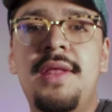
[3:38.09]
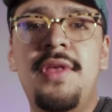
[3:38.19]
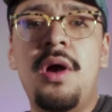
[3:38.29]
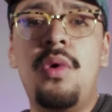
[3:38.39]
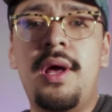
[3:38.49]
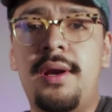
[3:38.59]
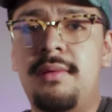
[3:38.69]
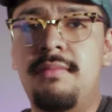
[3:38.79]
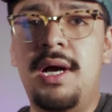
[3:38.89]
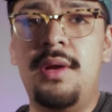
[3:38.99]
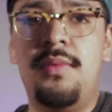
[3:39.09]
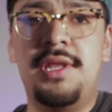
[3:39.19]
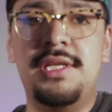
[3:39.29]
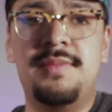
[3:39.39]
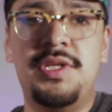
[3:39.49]
And that water combined
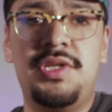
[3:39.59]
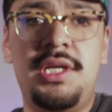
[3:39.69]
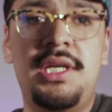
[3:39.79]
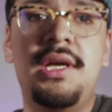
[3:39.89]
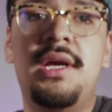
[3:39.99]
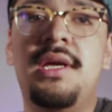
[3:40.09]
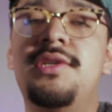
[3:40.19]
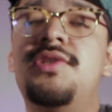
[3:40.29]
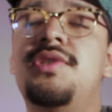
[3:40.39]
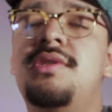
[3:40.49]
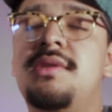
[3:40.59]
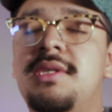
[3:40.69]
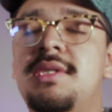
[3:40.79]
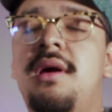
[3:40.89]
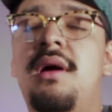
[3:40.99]
with this machine is
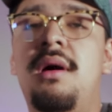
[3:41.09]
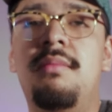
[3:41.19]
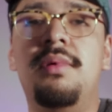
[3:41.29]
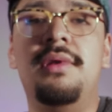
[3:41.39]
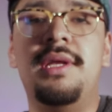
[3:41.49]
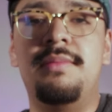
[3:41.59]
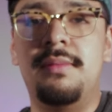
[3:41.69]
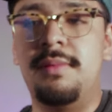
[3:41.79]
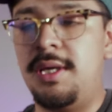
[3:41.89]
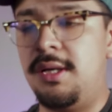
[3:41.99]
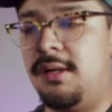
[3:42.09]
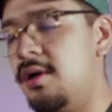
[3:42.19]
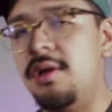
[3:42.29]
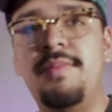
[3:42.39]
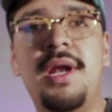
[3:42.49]
just unbelievably
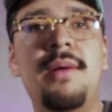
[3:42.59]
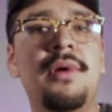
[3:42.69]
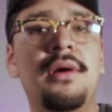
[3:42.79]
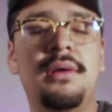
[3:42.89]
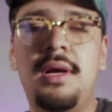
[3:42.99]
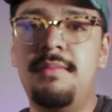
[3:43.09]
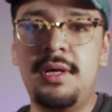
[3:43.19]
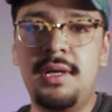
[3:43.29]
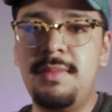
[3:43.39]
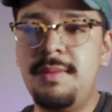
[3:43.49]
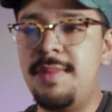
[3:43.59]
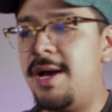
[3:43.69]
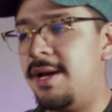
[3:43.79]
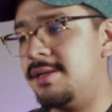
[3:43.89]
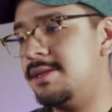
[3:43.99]
good. But I'm not gonna be
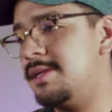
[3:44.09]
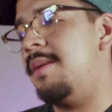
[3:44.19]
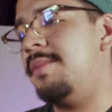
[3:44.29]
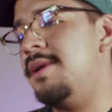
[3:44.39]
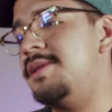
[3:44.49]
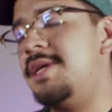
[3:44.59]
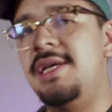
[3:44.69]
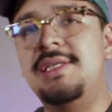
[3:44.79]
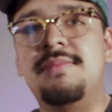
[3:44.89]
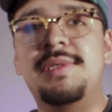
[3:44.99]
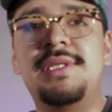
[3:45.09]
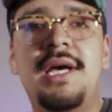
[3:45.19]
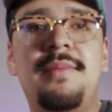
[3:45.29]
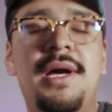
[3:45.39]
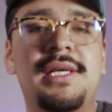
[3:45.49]
biased. I'm gonna taste them
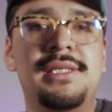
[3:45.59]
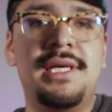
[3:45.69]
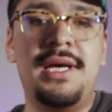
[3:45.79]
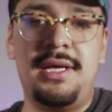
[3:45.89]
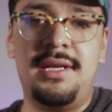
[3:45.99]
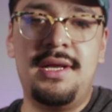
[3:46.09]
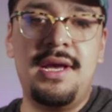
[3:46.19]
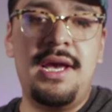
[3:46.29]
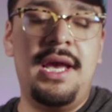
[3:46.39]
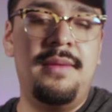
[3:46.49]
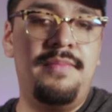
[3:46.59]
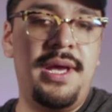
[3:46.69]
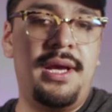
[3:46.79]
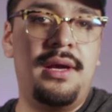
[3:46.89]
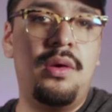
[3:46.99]
side by side and
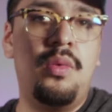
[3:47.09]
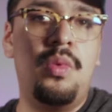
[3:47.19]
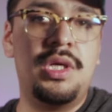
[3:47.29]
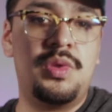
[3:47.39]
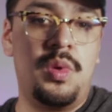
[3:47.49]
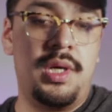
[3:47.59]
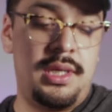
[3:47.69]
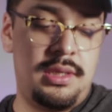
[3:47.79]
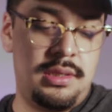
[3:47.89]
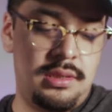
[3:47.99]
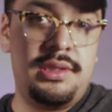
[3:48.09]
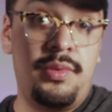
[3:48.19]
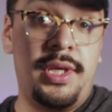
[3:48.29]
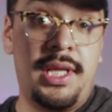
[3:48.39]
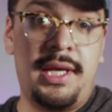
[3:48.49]
pick which one do
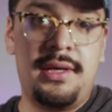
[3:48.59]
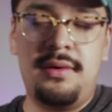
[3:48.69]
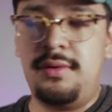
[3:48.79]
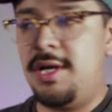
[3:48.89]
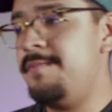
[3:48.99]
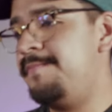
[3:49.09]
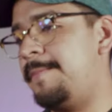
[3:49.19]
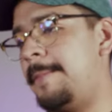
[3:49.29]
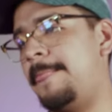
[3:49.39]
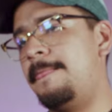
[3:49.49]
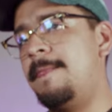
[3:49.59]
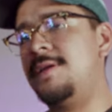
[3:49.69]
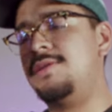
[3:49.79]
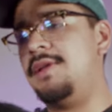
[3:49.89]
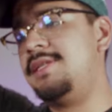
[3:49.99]
we like, okay?
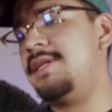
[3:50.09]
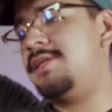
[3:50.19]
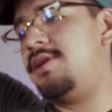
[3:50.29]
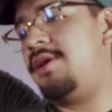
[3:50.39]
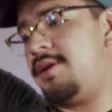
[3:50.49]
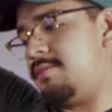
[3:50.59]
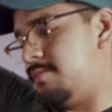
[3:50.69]
So let's get started.